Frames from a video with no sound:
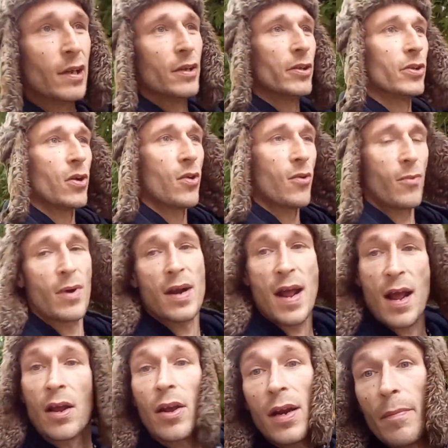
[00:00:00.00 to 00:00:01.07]
we're
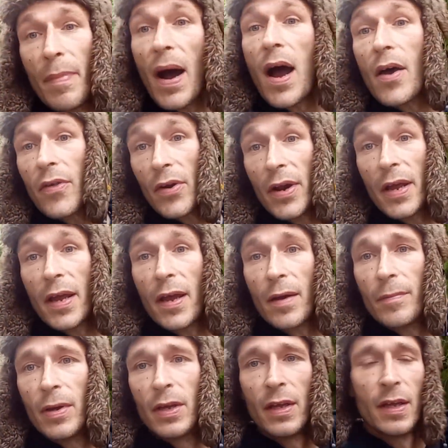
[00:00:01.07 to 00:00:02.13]
not going to bother
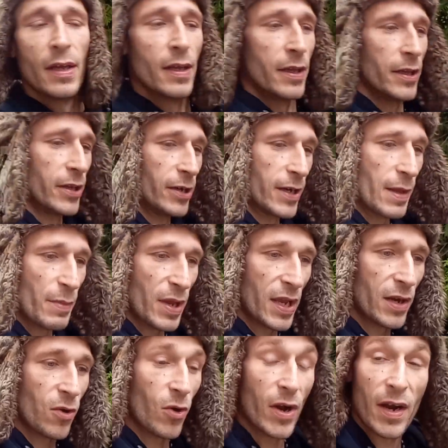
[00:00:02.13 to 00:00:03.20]
him, you know what I
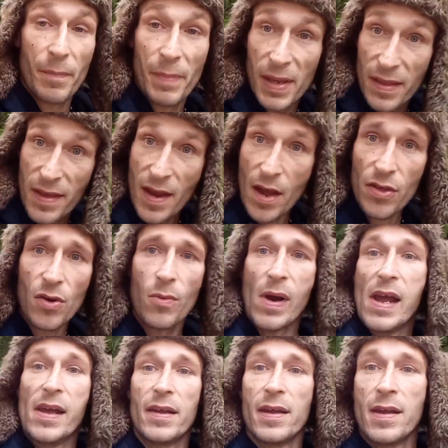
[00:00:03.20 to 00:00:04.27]
mean? Or it'd be the other
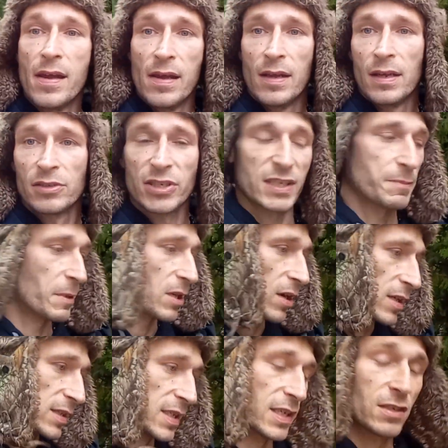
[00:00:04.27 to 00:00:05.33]
way. Just
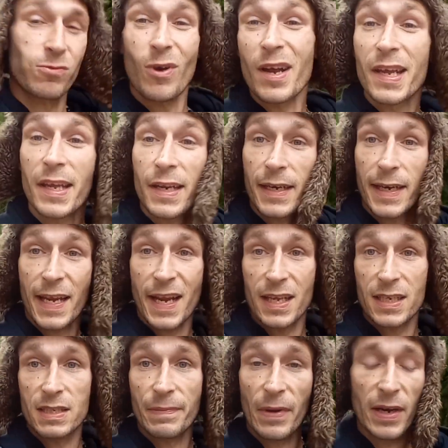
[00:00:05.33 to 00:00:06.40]
because he's white and he
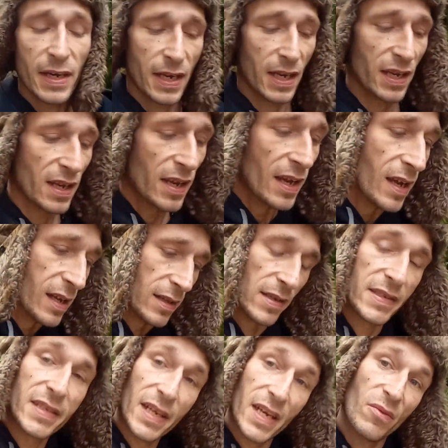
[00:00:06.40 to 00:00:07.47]
has money, the
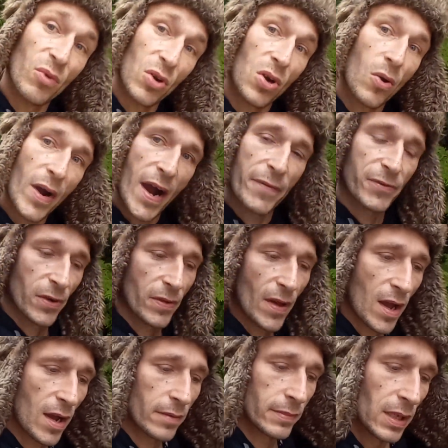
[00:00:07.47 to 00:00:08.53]
city will go after
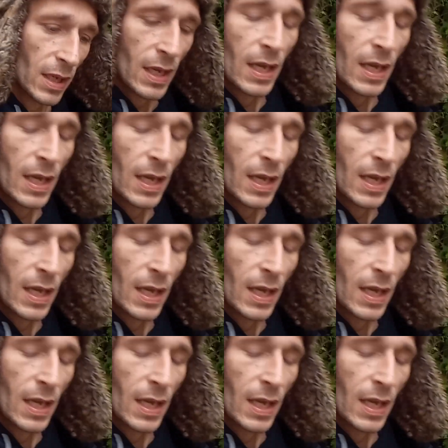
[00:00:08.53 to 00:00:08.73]
them.